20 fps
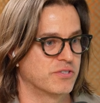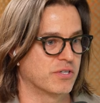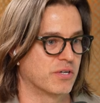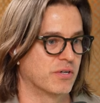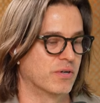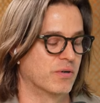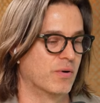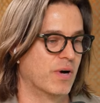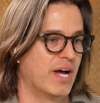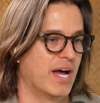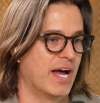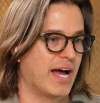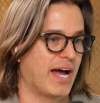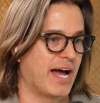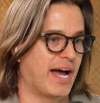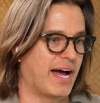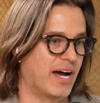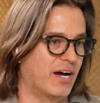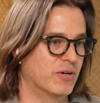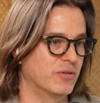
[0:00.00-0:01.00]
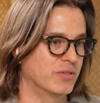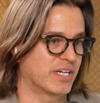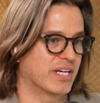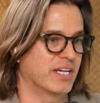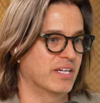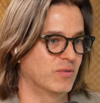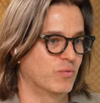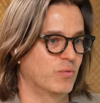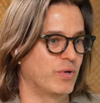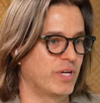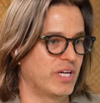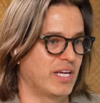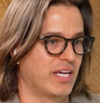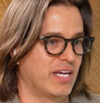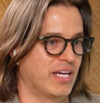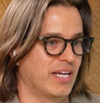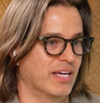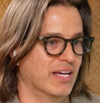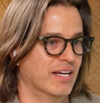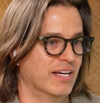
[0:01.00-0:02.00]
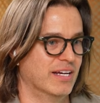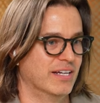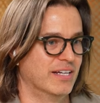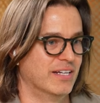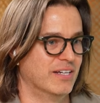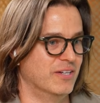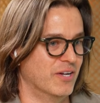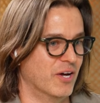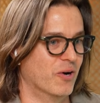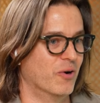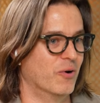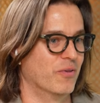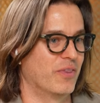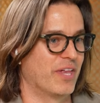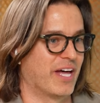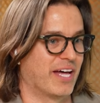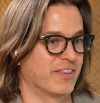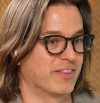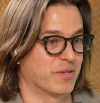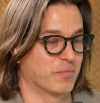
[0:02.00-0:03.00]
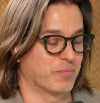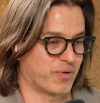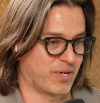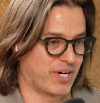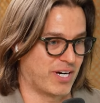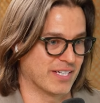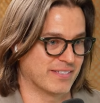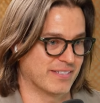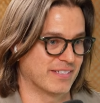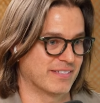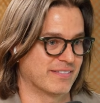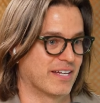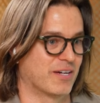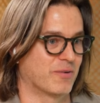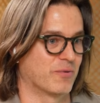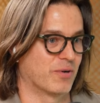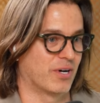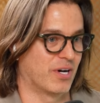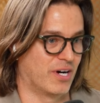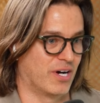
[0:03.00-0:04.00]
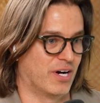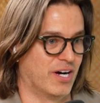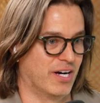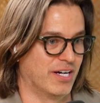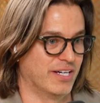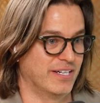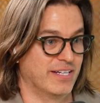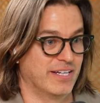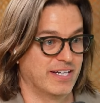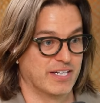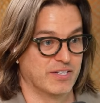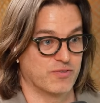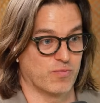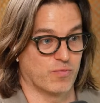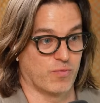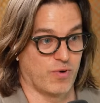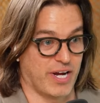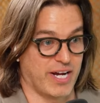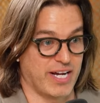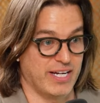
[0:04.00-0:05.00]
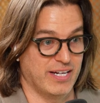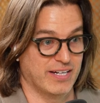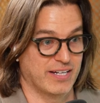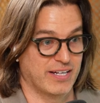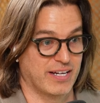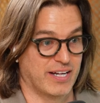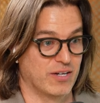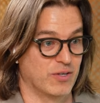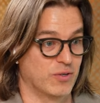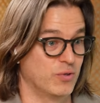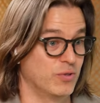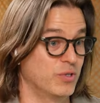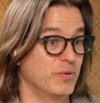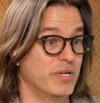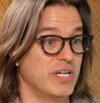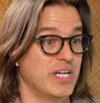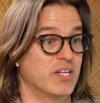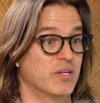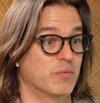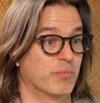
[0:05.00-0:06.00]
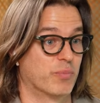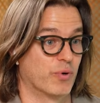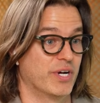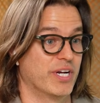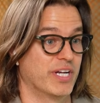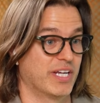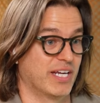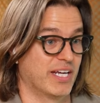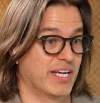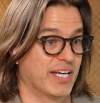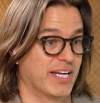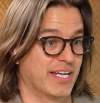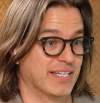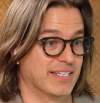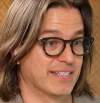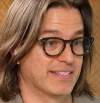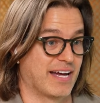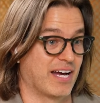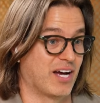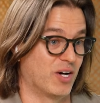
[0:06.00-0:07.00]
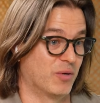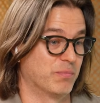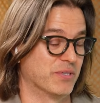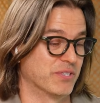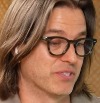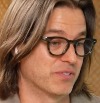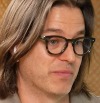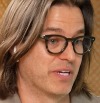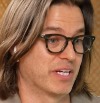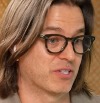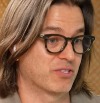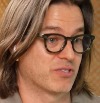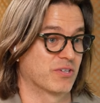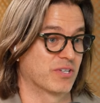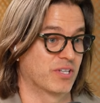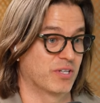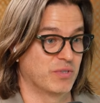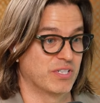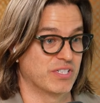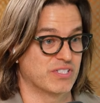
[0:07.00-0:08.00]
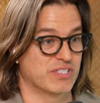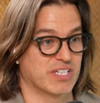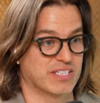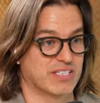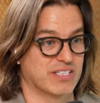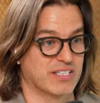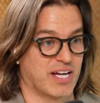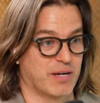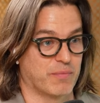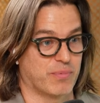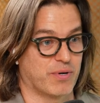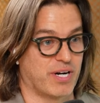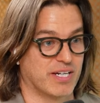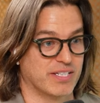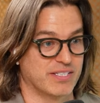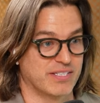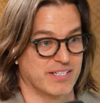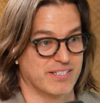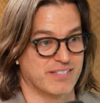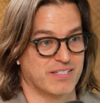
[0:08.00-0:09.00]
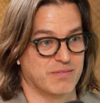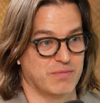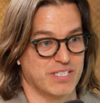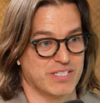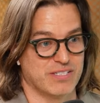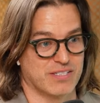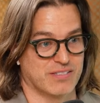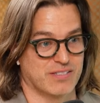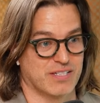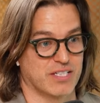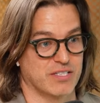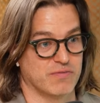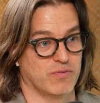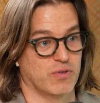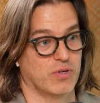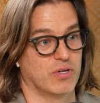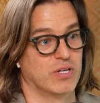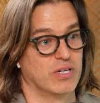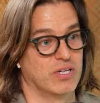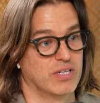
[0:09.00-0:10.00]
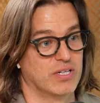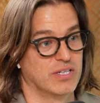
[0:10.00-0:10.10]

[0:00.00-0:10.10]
So, how can we know that the process that we're on is right? And who do we need to bring in to help us make sure that we stick to that process to be successful?